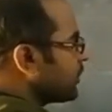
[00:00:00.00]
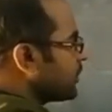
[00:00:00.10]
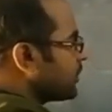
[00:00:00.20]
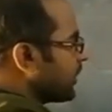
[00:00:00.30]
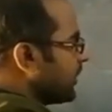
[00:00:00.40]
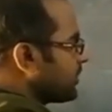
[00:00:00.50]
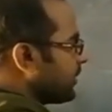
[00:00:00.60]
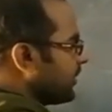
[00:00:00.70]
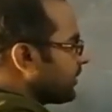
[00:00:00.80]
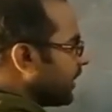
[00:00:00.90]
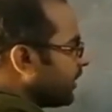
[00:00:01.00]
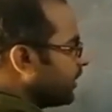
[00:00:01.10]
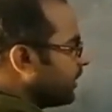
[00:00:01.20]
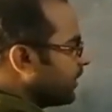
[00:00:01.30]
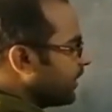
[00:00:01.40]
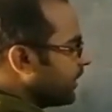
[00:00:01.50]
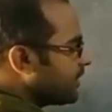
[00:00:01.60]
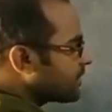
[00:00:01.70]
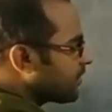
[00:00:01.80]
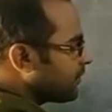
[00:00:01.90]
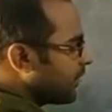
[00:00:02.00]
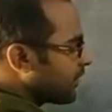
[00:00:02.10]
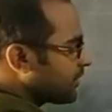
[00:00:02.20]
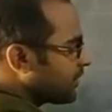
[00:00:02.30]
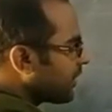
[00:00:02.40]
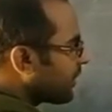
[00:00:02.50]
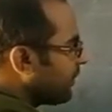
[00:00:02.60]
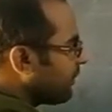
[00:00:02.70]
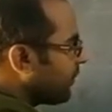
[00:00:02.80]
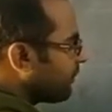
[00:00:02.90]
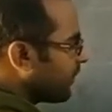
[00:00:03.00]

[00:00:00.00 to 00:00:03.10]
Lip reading: So this is incident ray, it is reflected ray.